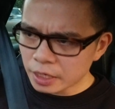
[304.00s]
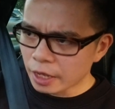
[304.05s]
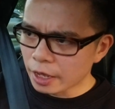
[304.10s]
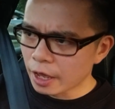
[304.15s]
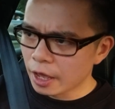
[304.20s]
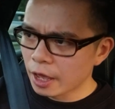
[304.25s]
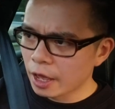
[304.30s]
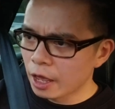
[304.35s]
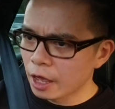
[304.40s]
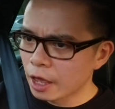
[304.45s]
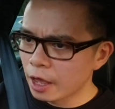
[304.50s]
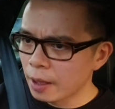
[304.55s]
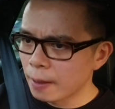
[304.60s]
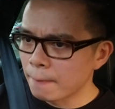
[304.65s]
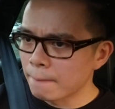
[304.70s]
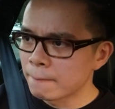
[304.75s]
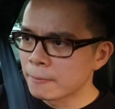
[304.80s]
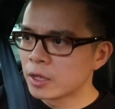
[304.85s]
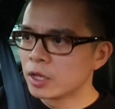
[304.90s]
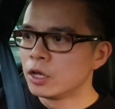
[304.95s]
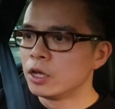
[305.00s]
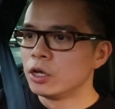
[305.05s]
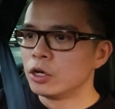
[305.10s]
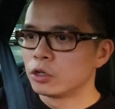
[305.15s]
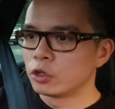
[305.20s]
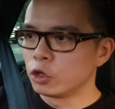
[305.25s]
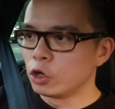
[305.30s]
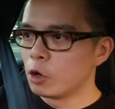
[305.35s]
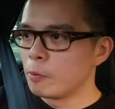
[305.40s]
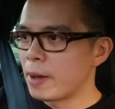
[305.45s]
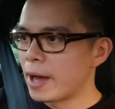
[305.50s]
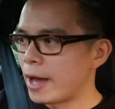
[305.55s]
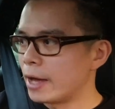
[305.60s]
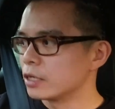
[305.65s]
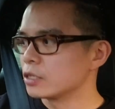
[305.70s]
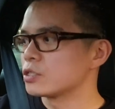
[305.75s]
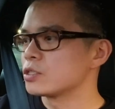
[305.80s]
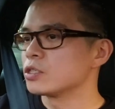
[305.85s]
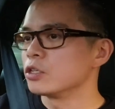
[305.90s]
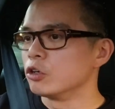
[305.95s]
coil
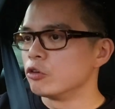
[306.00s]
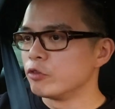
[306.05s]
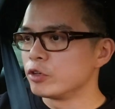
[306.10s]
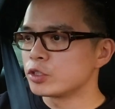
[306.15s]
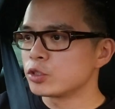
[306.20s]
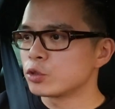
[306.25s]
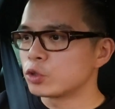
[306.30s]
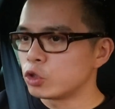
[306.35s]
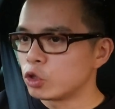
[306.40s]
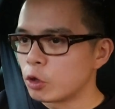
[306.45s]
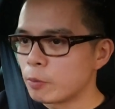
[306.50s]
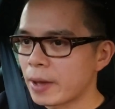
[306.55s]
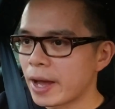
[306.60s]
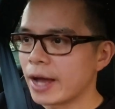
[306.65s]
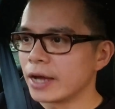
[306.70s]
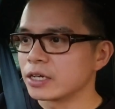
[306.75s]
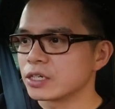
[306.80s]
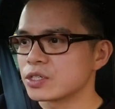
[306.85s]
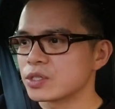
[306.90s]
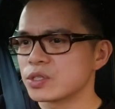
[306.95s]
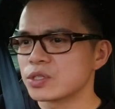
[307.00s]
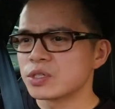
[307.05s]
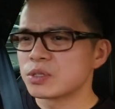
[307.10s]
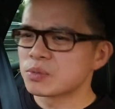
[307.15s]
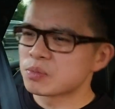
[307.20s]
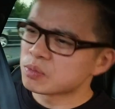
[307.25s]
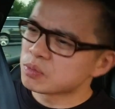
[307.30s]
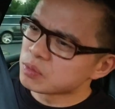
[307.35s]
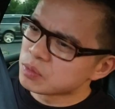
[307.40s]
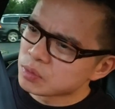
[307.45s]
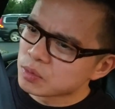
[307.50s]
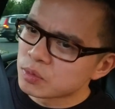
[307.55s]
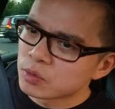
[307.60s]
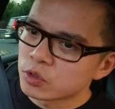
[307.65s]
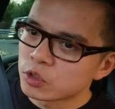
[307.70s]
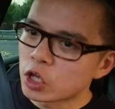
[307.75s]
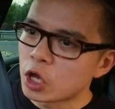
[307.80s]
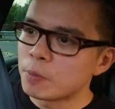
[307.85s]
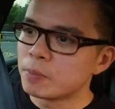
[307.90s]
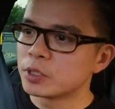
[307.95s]
packs, original coil packs
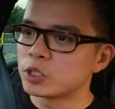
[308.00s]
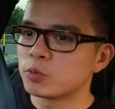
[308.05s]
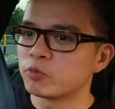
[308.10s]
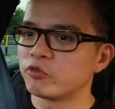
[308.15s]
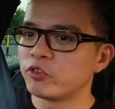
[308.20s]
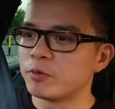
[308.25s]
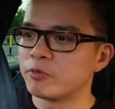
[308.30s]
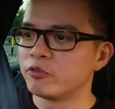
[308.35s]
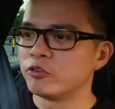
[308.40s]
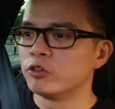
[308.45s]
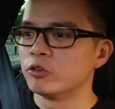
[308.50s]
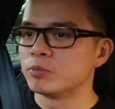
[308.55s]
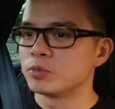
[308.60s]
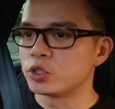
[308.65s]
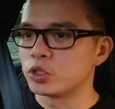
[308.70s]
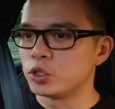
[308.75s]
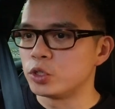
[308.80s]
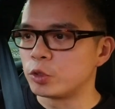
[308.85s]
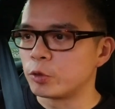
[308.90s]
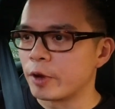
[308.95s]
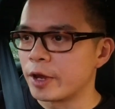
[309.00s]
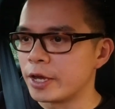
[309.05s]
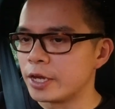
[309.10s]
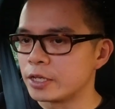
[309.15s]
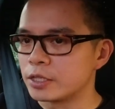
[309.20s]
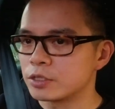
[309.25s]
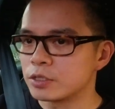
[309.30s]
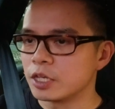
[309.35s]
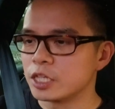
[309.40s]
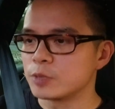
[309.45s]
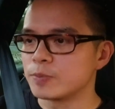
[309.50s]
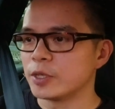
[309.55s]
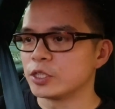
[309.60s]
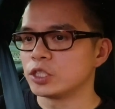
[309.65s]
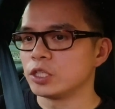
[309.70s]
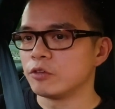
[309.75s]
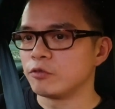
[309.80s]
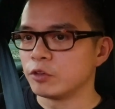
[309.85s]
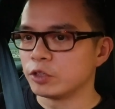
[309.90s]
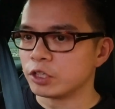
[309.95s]
don't perform too great,
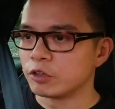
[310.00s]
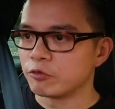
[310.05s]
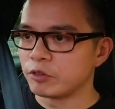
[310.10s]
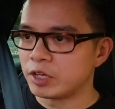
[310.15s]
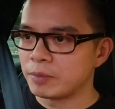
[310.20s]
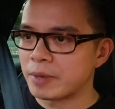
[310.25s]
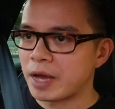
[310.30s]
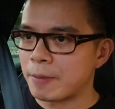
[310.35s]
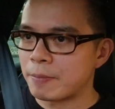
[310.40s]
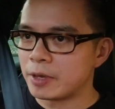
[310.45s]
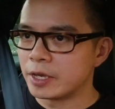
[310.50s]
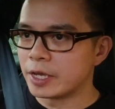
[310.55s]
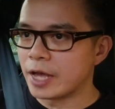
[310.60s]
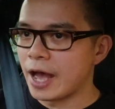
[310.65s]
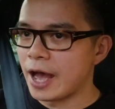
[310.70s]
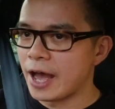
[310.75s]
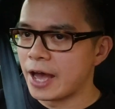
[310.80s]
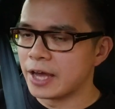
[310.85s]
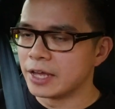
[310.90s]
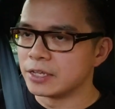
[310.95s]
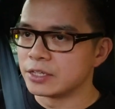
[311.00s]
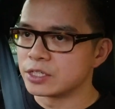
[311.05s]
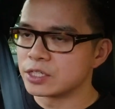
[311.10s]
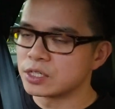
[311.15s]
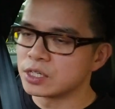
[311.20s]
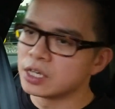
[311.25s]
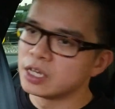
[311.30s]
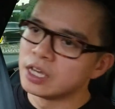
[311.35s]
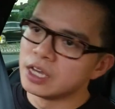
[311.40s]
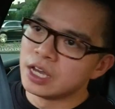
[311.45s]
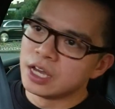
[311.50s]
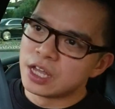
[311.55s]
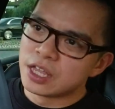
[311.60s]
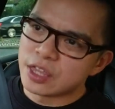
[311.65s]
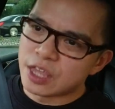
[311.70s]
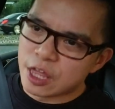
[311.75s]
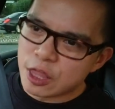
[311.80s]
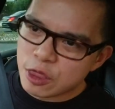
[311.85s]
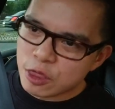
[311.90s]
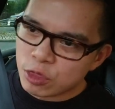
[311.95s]
especially if you're going to remap it and
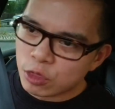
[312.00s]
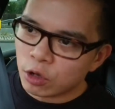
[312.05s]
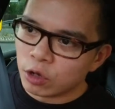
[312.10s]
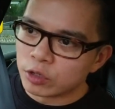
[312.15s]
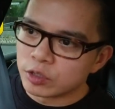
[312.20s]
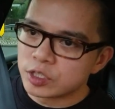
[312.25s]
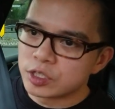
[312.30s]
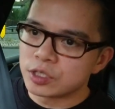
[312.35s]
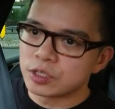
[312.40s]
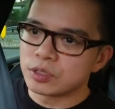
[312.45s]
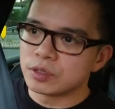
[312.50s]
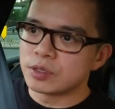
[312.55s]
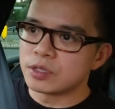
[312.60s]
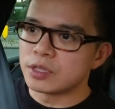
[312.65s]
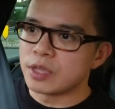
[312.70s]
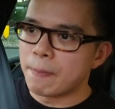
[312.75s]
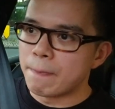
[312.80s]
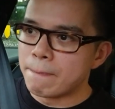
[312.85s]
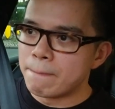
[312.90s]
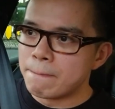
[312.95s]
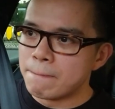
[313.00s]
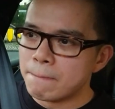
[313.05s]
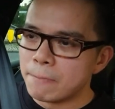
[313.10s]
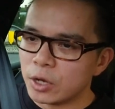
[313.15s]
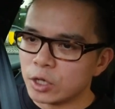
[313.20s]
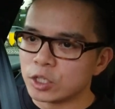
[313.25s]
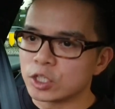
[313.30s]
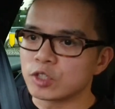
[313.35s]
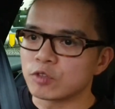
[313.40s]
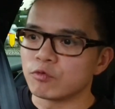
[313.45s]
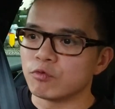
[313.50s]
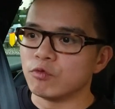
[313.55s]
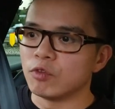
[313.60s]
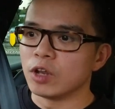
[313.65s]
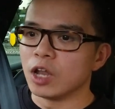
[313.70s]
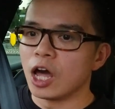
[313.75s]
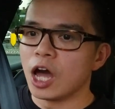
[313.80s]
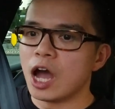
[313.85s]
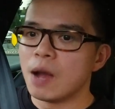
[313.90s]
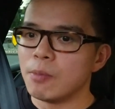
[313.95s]
they're not the most
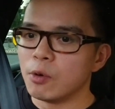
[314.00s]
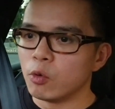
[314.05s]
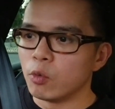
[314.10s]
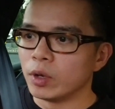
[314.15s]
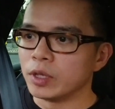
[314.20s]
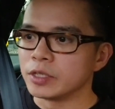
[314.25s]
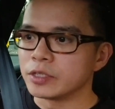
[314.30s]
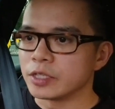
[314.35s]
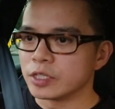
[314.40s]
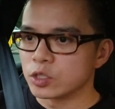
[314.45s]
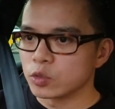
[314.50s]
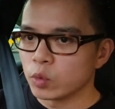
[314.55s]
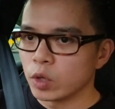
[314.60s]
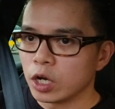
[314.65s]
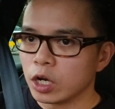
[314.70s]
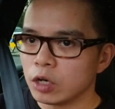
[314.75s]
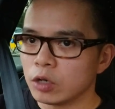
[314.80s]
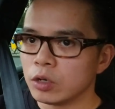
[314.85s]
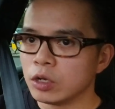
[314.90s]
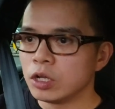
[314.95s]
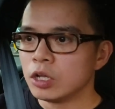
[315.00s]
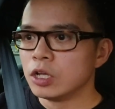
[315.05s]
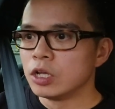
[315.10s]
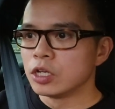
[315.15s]
reliable ones as well.